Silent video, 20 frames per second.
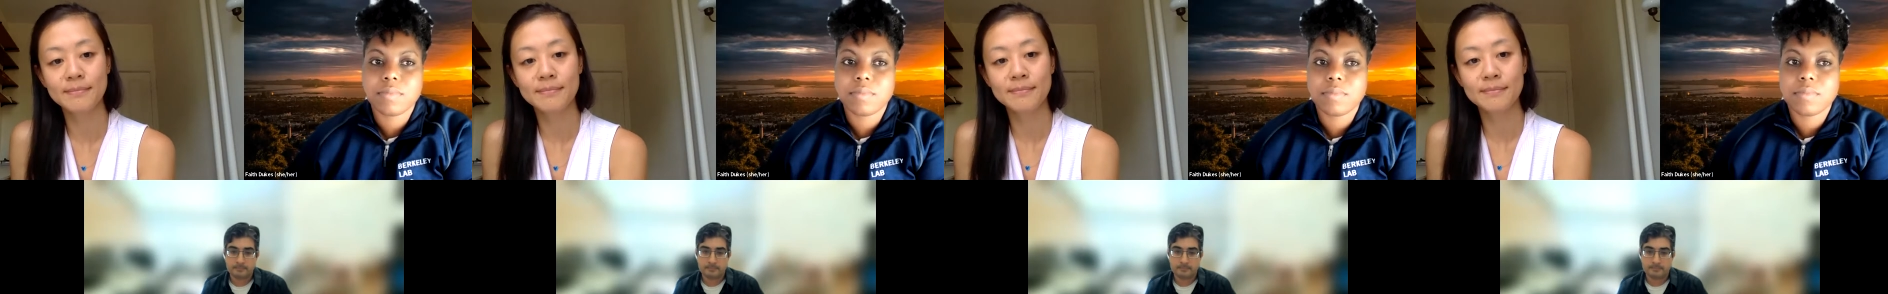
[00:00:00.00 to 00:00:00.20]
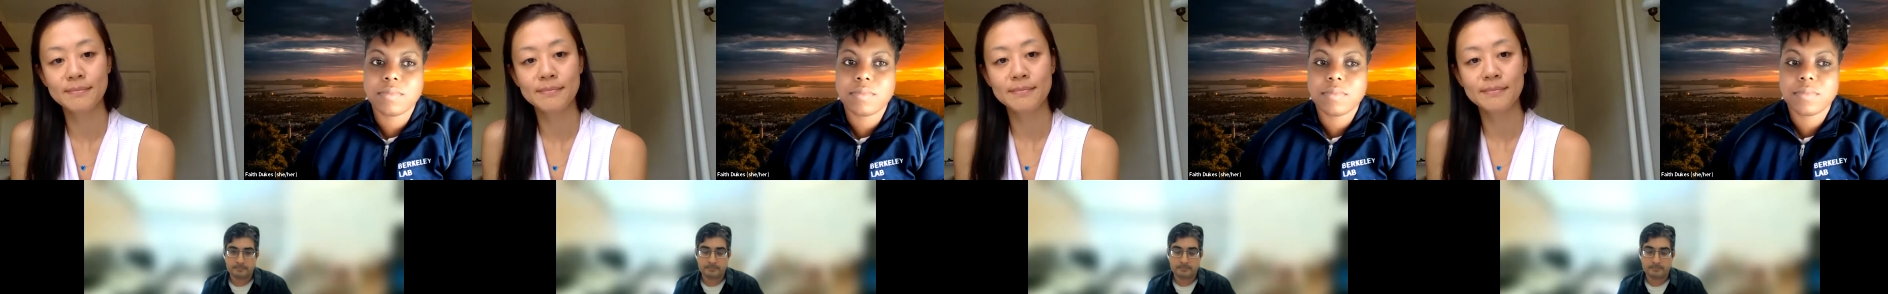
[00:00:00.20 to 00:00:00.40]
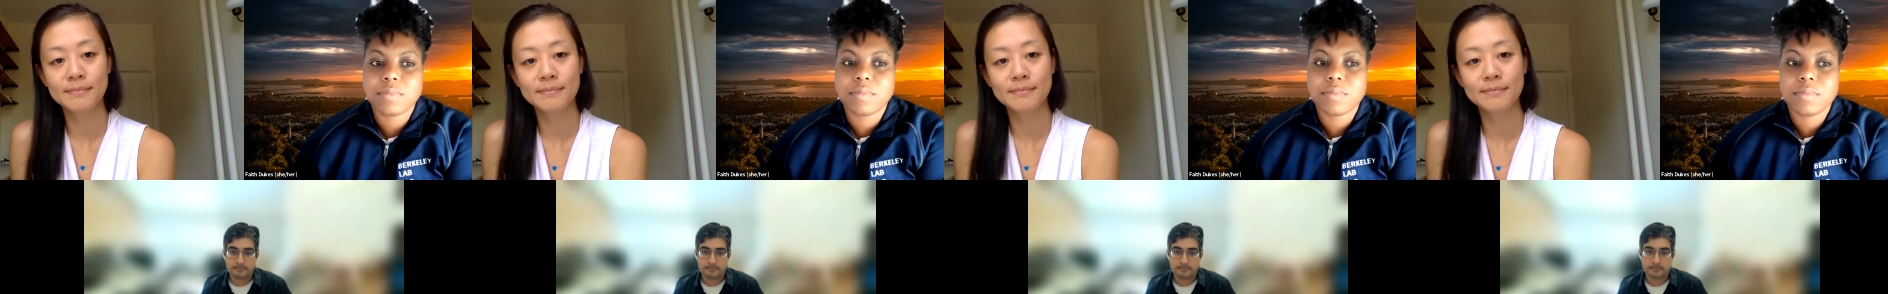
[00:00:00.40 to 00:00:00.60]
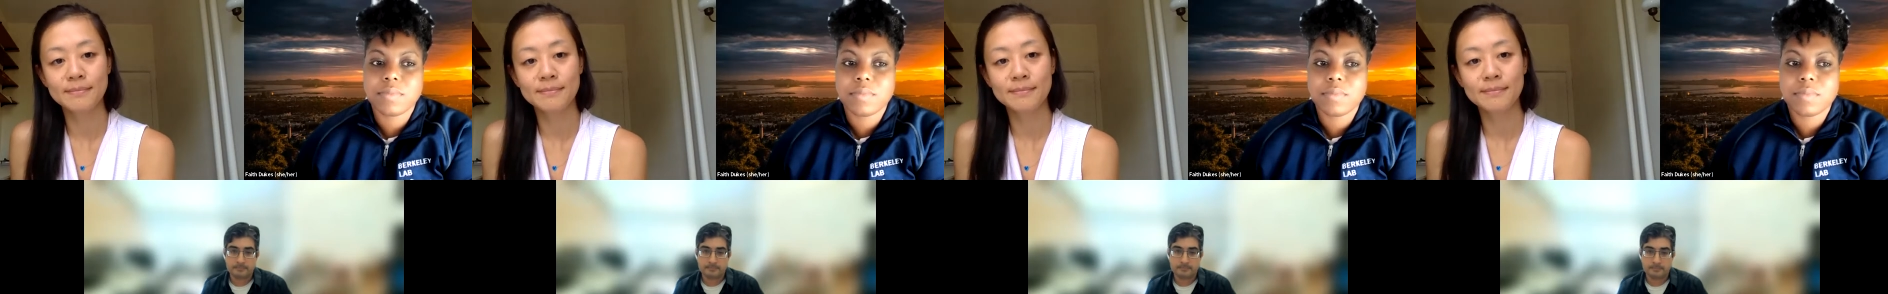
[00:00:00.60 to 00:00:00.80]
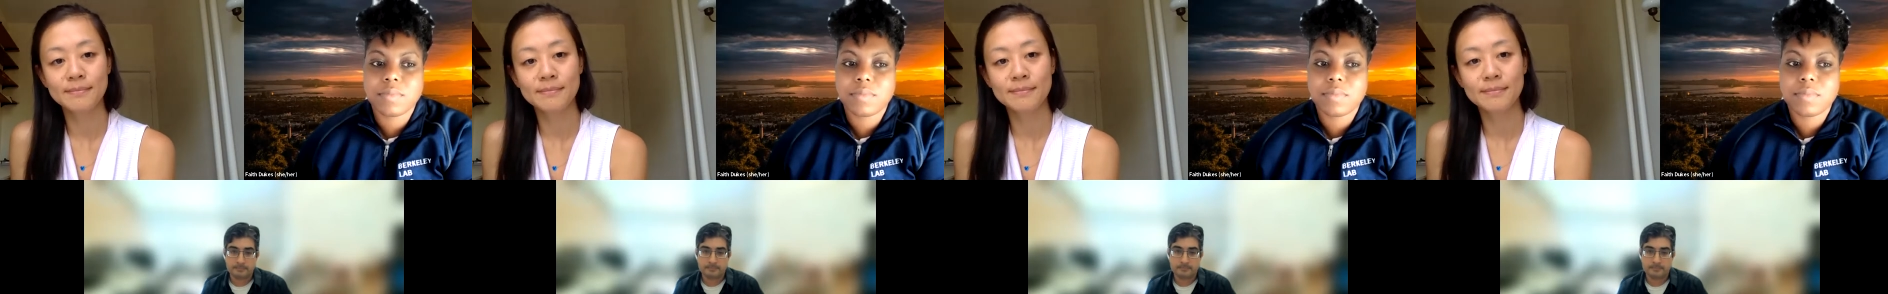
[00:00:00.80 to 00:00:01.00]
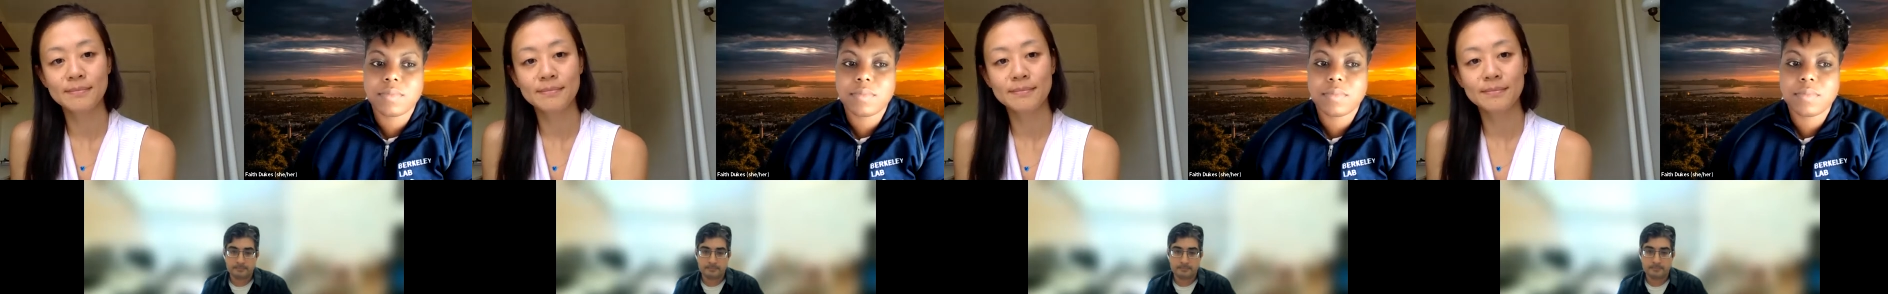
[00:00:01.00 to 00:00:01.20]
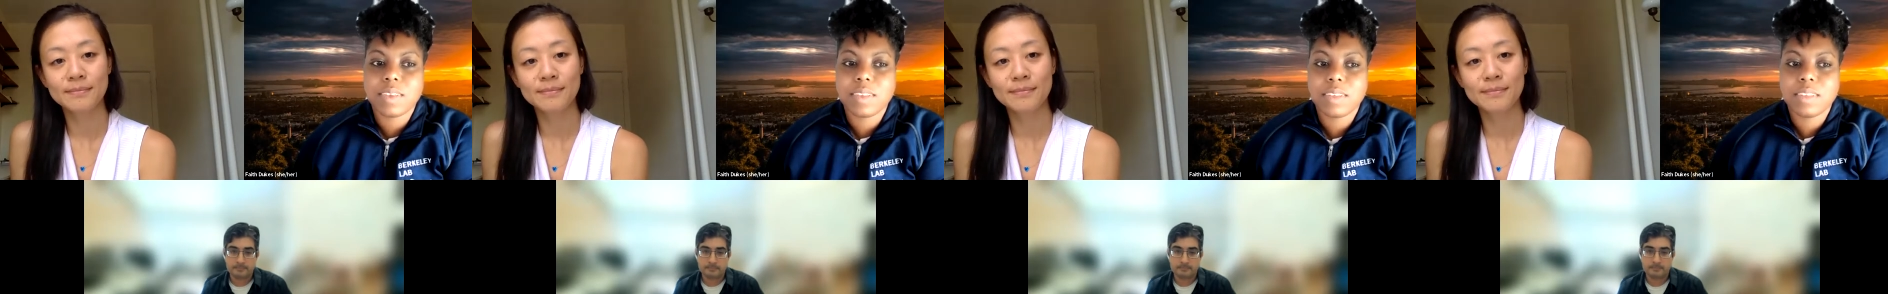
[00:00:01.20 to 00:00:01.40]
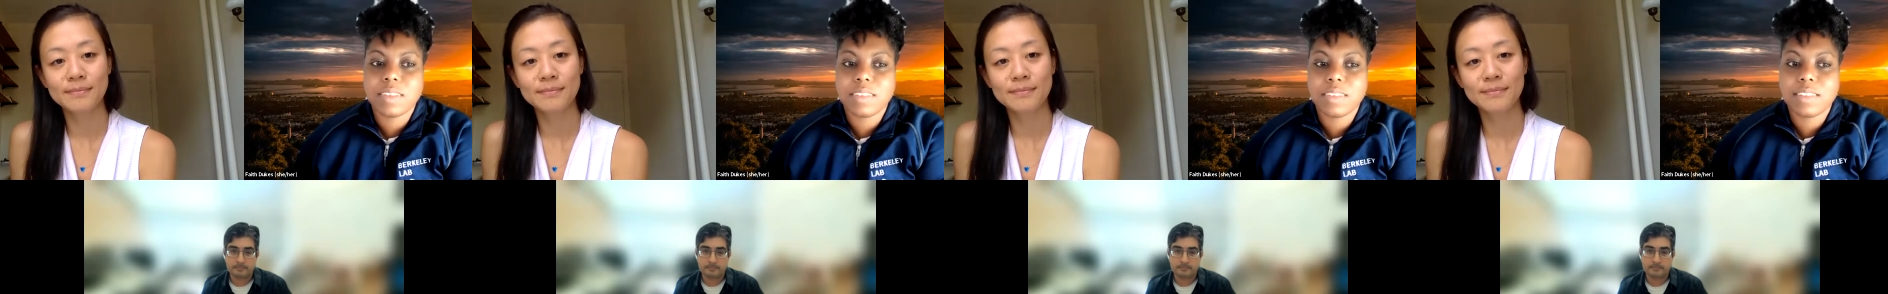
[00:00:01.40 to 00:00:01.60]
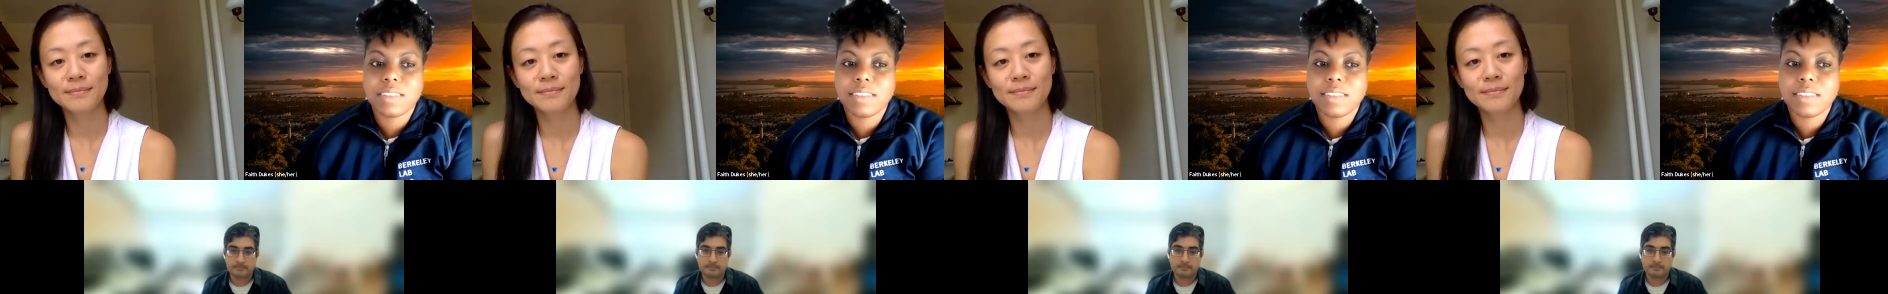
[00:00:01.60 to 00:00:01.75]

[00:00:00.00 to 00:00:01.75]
Nobody speaks.